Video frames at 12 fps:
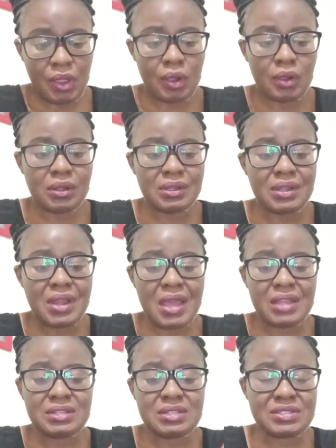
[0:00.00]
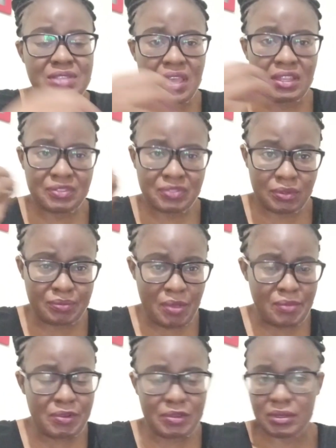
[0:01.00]
or undecideful
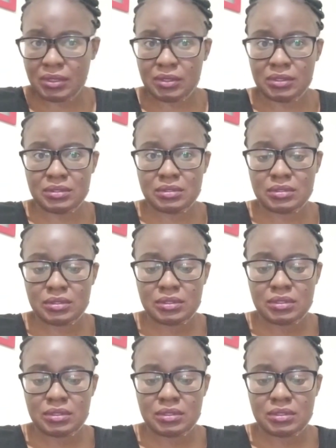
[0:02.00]
memory loss.